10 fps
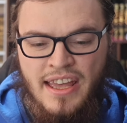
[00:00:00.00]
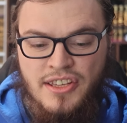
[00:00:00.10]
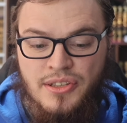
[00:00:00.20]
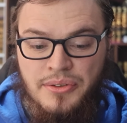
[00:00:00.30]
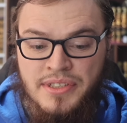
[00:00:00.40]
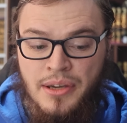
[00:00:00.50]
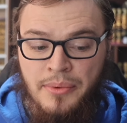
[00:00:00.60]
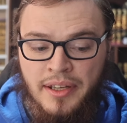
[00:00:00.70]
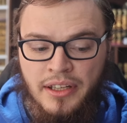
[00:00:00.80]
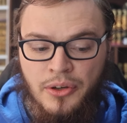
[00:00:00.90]
So
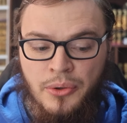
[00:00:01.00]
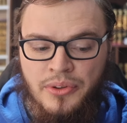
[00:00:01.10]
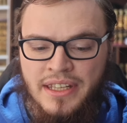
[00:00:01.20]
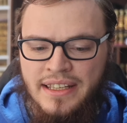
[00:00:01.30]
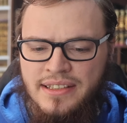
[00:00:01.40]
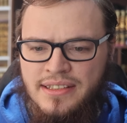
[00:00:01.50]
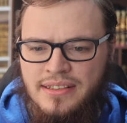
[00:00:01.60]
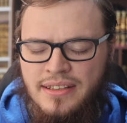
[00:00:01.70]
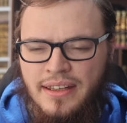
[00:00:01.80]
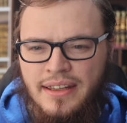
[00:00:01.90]
someone who
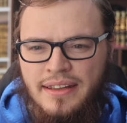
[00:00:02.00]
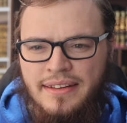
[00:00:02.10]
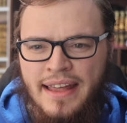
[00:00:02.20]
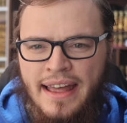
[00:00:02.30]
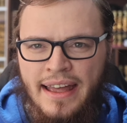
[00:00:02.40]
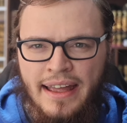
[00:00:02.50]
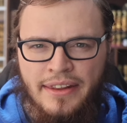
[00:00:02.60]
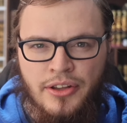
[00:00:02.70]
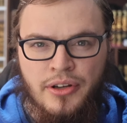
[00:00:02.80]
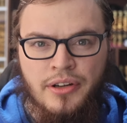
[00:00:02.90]
thinks that
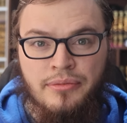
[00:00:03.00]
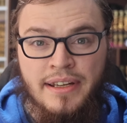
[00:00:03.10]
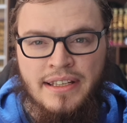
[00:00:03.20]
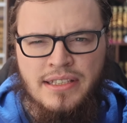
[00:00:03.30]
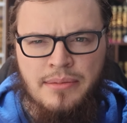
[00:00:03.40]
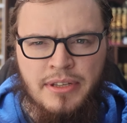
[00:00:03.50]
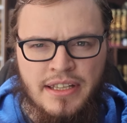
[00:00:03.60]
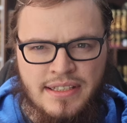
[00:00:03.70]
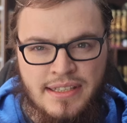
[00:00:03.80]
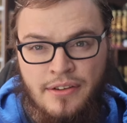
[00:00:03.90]
they're going to read some of
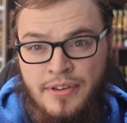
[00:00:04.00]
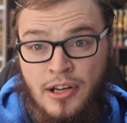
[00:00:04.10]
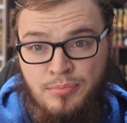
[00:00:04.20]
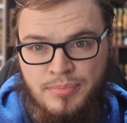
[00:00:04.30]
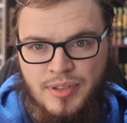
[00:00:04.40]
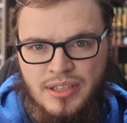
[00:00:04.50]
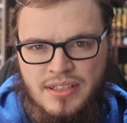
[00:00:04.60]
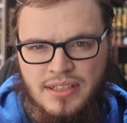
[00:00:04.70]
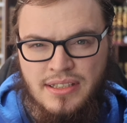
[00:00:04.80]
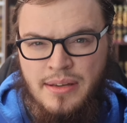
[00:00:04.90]
these self-help
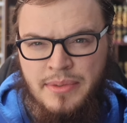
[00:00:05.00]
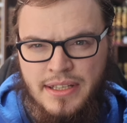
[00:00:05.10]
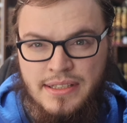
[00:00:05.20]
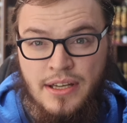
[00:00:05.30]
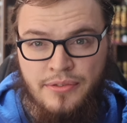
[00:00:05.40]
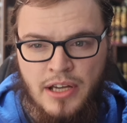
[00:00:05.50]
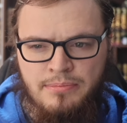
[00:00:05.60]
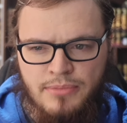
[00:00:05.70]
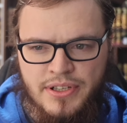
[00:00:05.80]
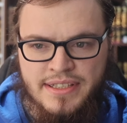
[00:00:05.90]
books, and some of these
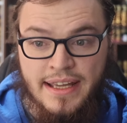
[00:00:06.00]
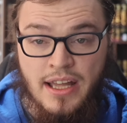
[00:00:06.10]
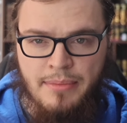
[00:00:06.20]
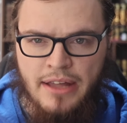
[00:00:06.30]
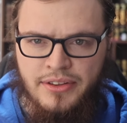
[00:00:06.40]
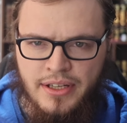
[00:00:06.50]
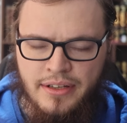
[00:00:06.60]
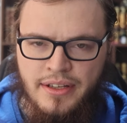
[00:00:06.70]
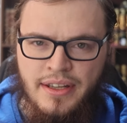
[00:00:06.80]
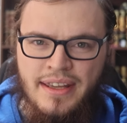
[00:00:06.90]
self-help books that come out
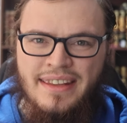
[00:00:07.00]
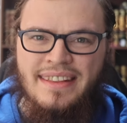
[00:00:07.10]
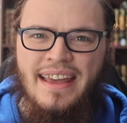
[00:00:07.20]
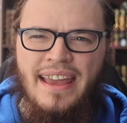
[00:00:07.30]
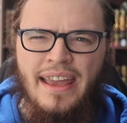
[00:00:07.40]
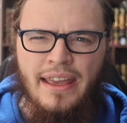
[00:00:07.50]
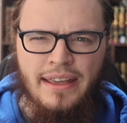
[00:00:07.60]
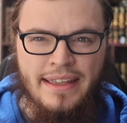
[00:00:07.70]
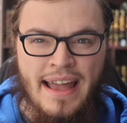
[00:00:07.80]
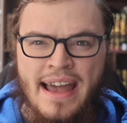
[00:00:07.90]
there,
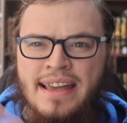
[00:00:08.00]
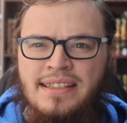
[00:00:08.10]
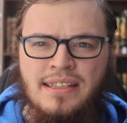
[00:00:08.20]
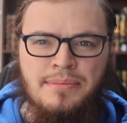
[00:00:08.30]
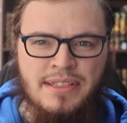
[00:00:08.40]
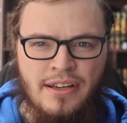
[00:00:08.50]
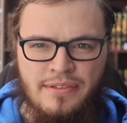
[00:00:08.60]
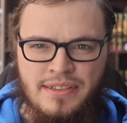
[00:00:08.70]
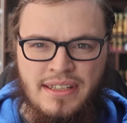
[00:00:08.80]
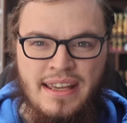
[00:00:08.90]
they guise
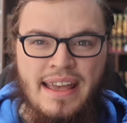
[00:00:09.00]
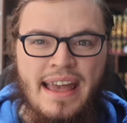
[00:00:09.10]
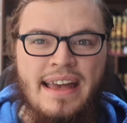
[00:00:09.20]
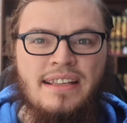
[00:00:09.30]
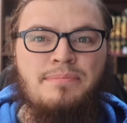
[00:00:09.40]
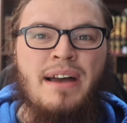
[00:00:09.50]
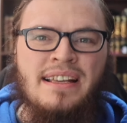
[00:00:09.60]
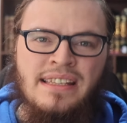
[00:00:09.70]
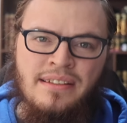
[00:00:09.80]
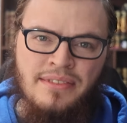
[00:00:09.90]
themselves as
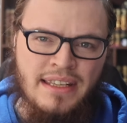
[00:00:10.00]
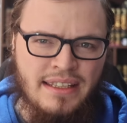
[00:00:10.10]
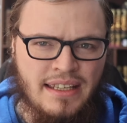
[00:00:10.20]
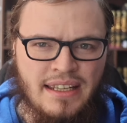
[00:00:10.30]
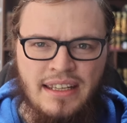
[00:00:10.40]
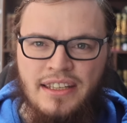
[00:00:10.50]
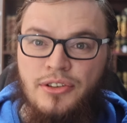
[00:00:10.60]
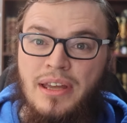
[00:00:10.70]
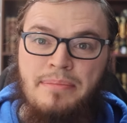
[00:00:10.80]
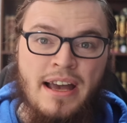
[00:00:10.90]
positive thinking,
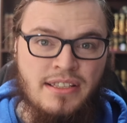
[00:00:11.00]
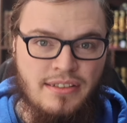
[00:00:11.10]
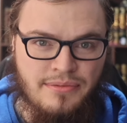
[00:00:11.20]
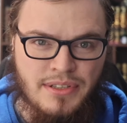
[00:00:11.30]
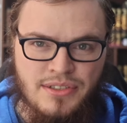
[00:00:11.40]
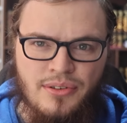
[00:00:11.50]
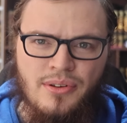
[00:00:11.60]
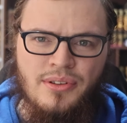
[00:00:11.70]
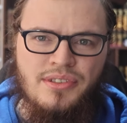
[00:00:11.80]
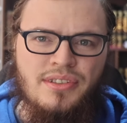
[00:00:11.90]
you get positive
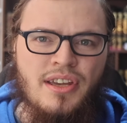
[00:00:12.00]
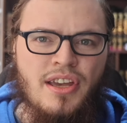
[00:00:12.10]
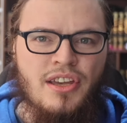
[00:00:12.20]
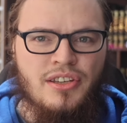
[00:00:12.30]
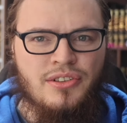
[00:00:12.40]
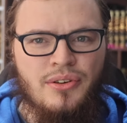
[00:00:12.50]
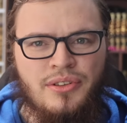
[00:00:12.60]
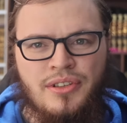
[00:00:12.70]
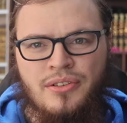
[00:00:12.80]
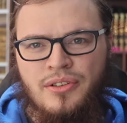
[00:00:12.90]
results, you know,
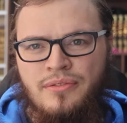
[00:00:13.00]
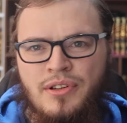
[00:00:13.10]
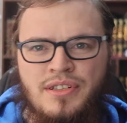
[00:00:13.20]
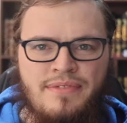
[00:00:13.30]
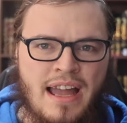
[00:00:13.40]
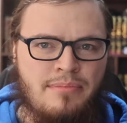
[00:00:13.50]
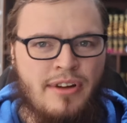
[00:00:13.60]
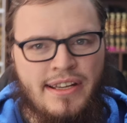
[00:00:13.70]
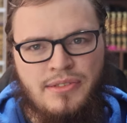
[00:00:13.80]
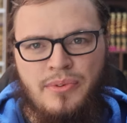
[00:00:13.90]
the universe
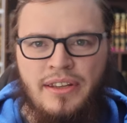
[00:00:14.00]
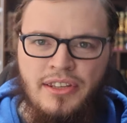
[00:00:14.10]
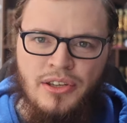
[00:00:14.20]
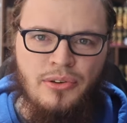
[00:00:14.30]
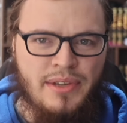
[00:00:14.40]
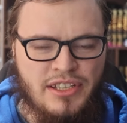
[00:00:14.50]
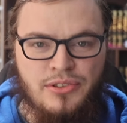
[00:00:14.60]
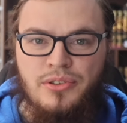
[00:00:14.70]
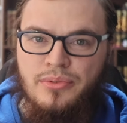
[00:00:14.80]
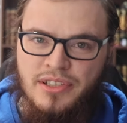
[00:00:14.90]
vibrates with you, and
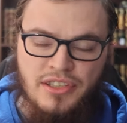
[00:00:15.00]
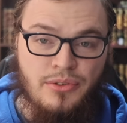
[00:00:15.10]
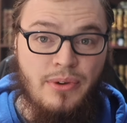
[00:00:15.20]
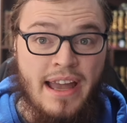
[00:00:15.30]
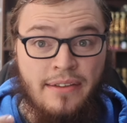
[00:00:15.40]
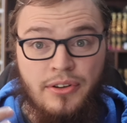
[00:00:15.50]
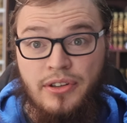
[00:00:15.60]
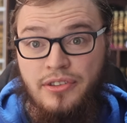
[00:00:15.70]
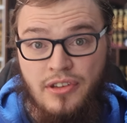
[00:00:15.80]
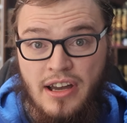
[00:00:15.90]
you do it, you have
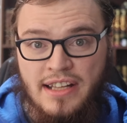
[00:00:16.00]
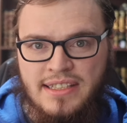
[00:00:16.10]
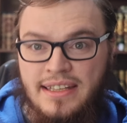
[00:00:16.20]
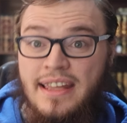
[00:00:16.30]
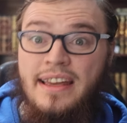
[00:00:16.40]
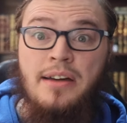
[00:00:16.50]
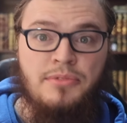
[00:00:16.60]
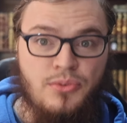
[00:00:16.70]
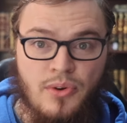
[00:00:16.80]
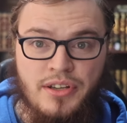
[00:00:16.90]
good thoughts, and they
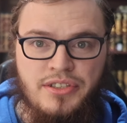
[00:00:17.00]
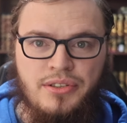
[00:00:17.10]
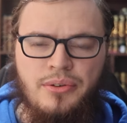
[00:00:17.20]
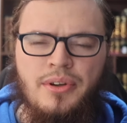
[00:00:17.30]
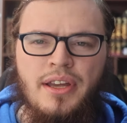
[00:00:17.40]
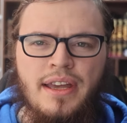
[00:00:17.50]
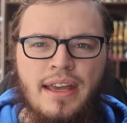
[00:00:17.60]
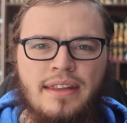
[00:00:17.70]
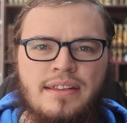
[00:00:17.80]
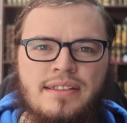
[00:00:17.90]
come towards you,
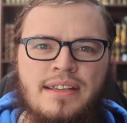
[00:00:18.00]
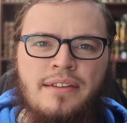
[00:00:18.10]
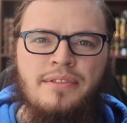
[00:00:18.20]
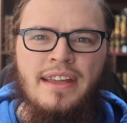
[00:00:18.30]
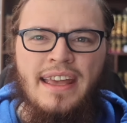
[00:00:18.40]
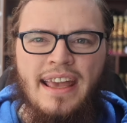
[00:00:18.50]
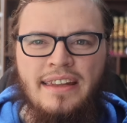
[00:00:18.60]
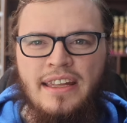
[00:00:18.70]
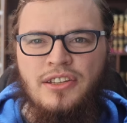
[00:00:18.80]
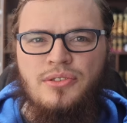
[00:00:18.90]
and this stuff,
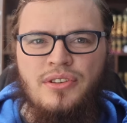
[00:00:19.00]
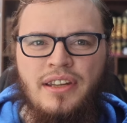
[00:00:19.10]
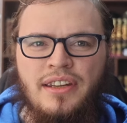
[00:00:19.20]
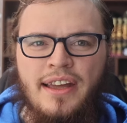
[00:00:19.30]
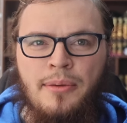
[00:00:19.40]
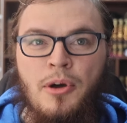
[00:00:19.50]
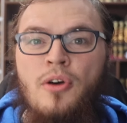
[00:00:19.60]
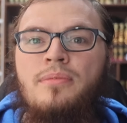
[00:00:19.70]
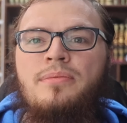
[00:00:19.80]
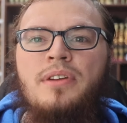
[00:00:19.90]
and then you should
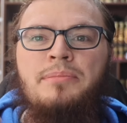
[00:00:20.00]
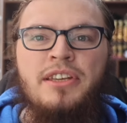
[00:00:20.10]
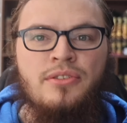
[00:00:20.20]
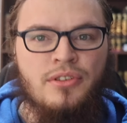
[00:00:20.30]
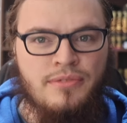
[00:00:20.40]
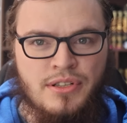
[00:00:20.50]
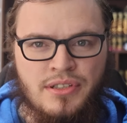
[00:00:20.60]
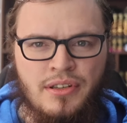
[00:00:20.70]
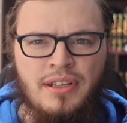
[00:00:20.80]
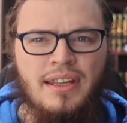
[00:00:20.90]
hope from the universe
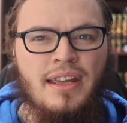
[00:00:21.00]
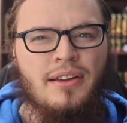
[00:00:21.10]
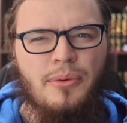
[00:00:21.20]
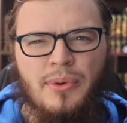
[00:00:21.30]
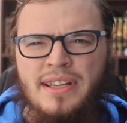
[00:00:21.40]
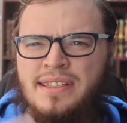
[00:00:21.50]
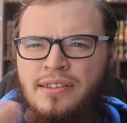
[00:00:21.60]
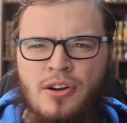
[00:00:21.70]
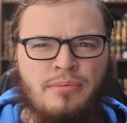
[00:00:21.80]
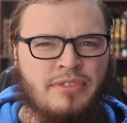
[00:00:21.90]
good. What is
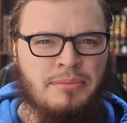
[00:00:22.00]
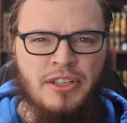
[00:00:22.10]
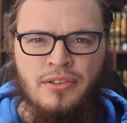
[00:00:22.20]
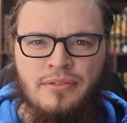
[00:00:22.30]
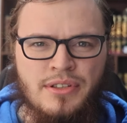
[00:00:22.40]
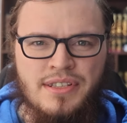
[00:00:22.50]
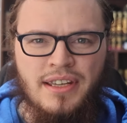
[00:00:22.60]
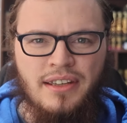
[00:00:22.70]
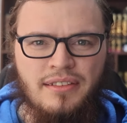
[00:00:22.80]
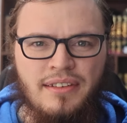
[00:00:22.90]
this hope from the universe
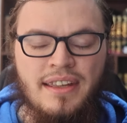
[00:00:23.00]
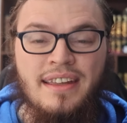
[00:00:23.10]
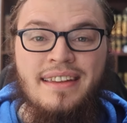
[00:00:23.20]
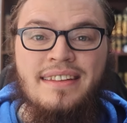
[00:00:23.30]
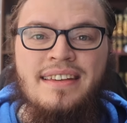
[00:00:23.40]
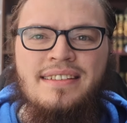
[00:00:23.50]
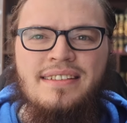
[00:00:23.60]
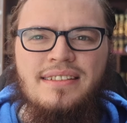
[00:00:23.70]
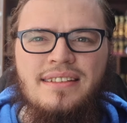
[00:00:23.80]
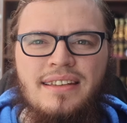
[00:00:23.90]
thing?
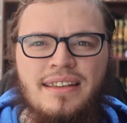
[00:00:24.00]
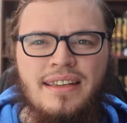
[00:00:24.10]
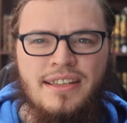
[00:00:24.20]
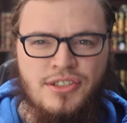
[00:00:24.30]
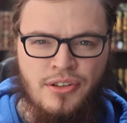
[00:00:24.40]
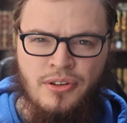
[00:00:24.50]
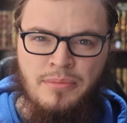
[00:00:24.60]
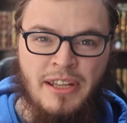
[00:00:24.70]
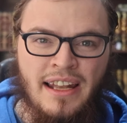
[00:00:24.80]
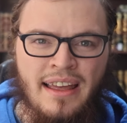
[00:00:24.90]
This is
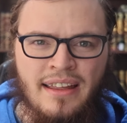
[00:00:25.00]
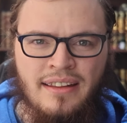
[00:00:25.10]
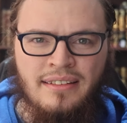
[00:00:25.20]
shirk billah.